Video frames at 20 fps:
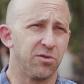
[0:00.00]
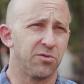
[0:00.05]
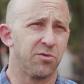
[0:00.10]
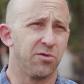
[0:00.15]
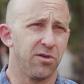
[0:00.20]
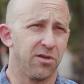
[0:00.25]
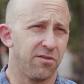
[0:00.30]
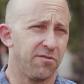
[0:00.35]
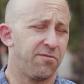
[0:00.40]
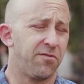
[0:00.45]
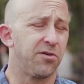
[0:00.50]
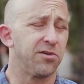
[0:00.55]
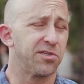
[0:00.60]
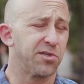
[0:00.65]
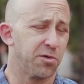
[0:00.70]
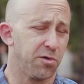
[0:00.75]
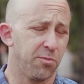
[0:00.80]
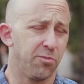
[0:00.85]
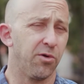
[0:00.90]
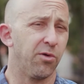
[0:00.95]
was really the
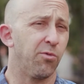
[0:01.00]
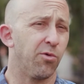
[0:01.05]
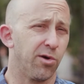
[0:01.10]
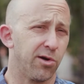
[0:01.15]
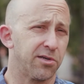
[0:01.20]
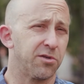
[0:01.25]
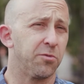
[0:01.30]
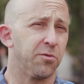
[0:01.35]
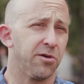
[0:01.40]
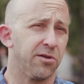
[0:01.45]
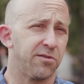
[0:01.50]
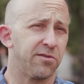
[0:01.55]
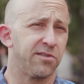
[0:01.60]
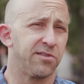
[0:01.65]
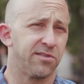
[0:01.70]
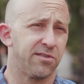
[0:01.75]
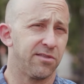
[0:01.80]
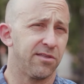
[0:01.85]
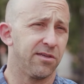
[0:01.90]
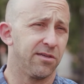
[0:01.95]
first group we worked with
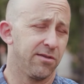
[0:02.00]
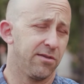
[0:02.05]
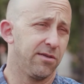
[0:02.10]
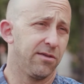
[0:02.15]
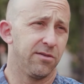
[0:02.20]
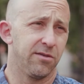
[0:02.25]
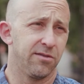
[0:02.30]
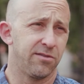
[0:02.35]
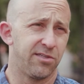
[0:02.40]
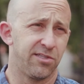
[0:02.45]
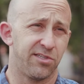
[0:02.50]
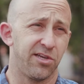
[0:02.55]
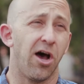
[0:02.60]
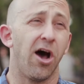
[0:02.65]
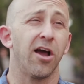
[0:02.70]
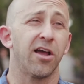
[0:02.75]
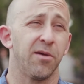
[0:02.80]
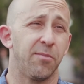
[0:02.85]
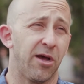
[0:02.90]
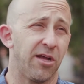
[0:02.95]
to
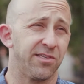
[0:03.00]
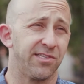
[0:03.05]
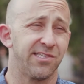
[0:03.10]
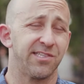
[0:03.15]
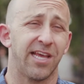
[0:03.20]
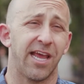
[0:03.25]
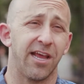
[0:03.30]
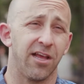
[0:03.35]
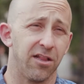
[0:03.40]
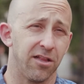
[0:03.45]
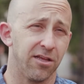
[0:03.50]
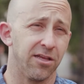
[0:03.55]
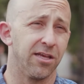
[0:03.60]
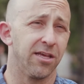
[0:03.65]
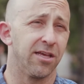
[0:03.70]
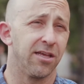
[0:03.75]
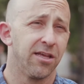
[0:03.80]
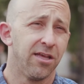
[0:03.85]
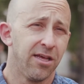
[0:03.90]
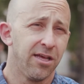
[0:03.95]
talk about
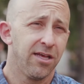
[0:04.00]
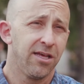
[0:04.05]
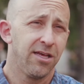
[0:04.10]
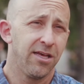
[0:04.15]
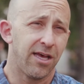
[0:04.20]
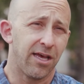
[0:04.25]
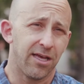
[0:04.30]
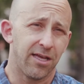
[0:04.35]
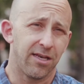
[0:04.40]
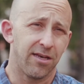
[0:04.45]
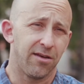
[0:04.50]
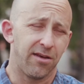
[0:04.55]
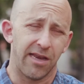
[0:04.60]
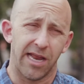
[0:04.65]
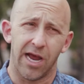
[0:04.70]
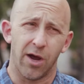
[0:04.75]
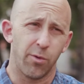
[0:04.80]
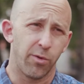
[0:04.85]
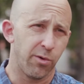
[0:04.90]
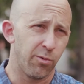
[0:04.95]
scaling, and
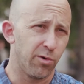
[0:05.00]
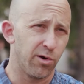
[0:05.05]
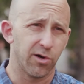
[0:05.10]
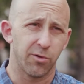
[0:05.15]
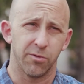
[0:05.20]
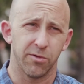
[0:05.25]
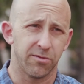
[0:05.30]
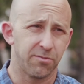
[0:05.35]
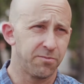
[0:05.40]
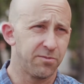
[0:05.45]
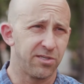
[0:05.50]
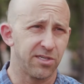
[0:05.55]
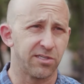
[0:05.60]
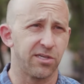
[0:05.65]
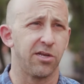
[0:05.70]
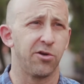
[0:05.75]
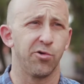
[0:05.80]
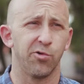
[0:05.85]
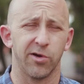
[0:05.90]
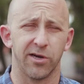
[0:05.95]
now we work with
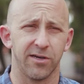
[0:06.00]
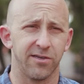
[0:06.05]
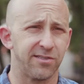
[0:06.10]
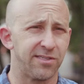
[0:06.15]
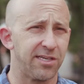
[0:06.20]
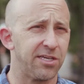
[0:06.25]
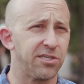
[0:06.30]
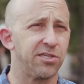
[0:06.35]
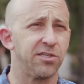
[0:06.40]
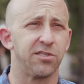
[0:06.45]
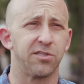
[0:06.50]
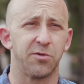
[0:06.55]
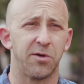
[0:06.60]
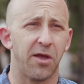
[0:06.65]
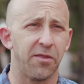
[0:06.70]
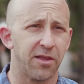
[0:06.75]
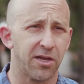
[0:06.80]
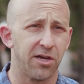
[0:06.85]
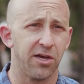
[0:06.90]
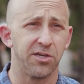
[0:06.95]
600 organizations
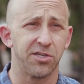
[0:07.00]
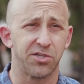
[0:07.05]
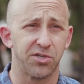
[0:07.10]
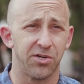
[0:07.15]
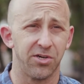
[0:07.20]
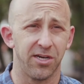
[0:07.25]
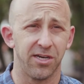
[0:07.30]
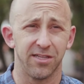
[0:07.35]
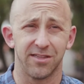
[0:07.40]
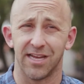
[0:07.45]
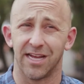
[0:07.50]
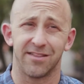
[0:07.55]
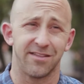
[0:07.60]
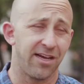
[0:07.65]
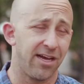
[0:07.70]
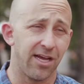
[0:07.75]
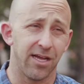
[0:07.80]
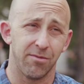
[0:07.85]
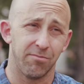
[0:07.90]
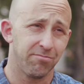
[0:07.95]
around the country. At that
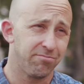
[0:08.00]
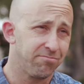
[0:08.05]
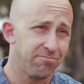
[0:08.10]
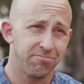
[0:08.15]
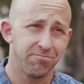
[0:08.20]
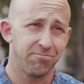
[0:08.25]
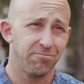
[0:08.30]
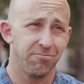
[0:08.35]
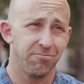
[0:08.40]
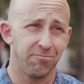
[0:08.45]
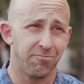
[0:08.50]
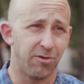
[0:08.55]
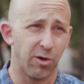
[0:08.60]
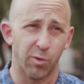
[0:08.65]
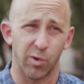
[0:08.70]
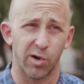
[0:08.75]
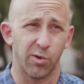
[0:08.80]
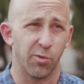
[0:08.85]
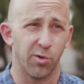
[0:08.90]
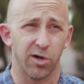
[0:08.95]
time, we
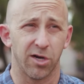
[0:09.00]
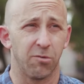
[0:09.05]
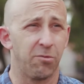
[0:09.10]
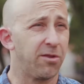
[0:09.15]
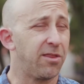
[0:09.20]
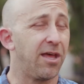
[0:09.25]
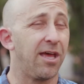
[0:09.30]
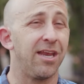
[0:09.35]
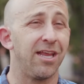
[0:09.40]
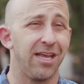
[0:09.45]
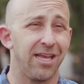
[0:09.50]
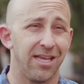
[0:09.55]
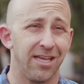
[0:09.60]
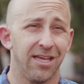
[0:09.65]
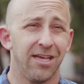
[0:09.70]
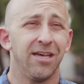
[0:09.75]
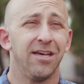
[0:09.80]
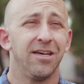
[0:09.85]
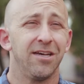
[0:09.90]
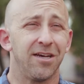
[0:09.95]
weren't working with any,
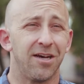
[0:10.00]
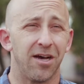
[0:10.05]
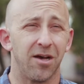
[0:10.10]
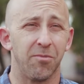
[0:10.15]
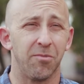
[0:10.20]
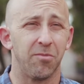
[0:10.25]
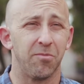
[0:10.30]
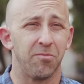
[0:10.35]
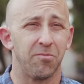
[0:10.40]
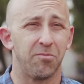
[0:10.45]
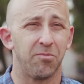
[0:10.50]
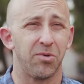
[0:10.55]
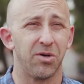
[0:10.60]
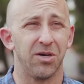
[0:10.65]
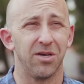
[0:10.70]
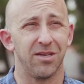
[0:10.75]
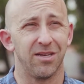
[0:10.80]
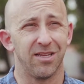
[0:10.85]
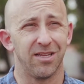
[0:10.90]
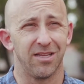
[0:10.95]

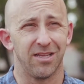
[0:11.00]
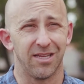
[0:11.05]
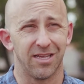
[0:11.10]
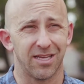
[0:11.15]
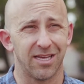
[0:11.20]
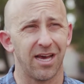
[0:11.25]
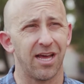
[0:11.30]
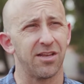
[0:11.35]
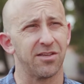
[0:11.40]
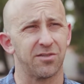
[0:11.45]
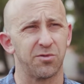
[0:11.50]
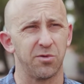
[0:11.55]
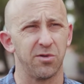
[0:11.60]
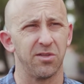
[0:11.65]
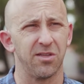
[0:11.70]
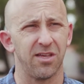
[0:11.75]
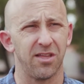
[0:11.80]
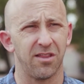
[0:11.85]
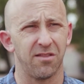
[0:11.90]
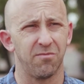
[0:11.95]
but it got us
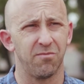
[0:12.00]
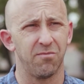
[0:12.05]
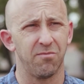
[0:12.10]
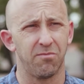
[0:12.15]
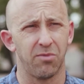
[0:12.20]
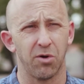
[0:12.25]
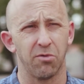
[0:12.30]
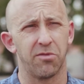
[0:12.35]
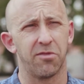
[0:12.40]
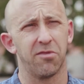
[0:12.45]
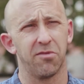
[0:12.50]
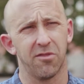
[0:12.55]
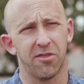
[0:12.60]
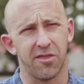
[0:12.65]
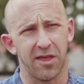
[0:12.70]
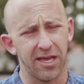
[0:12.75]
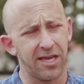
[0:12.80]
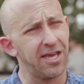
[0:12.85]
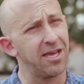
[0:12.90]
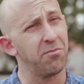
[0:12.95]
really both
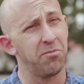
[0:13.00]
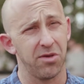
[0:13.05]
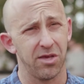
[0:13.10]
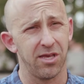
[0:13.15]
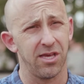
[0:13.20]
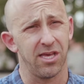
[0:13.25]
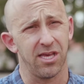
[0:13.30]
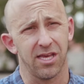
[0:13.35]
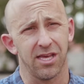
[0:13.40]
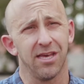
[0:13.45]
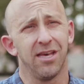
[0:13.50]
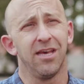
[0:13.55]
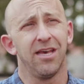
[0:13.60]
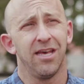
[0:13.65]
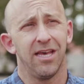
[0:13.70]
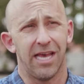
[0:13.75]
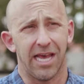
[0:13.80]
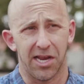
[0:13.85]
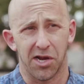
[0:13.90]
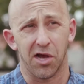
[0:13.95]
thinking big
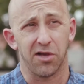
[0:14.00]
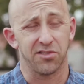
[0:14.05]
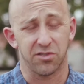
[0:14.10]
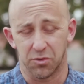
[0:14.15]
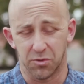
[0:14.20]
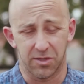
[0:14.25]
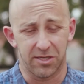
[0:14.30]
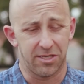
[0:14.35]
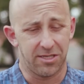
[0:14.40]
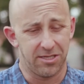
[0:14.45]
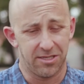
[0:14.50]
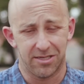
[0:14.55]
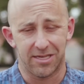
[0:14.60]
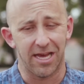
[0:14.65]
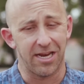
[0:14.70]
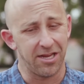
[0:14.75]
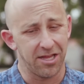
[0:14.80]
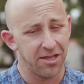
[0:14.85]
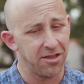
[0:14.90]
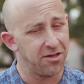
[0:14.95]
and also
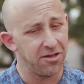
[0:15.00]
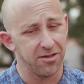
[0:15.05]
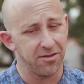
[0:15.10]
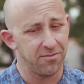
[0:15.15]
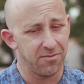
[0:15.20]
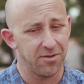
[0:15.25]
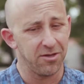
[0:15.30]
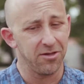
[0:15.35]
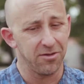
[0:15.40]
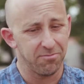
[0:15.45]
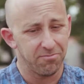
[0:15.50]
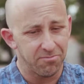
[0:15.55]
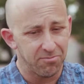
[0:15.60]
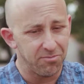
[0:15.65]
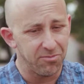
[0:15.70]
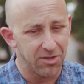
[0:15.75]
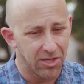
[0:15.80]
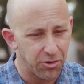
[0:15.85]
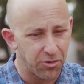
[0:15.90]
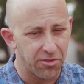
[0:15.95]
getting the
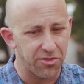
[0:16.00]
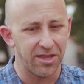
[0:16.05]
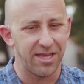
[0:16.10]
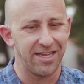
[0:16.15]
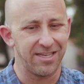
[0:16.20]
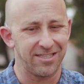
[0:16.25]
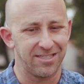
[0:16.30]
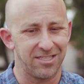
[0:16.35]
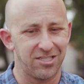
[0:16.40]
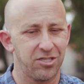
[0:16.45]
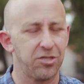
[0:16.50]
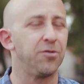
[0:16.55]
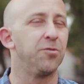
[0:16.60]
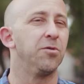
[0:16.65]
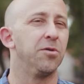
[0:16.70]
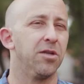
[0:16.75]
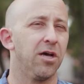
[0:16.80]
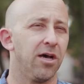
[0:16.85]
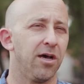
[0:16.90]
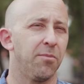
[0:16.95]
little things
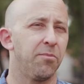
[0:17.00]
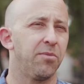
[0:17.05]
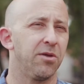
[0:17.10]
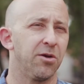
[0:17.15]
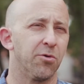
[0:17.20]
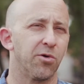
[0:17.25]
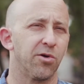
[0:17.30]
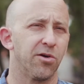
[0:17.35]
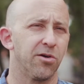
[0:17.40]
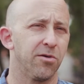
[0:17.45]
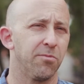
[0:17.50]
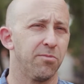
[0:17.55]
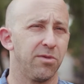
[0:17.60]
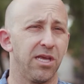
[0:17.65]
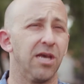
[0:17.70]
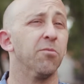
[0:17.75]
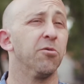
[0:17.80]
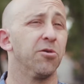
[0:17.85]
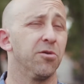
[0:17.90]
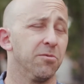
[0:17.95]
tuned up in order to
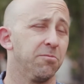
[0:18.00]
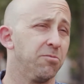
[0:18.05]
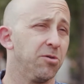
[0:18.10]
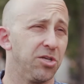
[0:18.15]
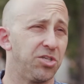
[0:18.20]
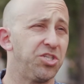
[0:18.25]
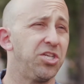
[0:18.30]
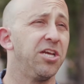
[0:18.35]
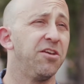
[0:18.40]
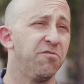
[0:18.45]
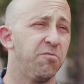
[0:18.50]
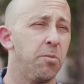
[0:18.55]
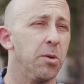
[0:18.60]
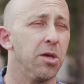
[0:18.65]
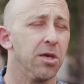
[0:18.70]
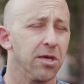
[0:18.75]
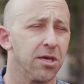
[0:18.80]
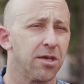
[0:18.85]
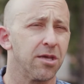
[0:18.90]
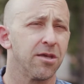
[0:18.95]
be able to achieve
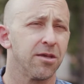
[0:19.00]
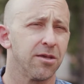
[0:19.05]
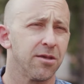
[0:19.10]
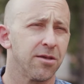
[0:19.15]
big.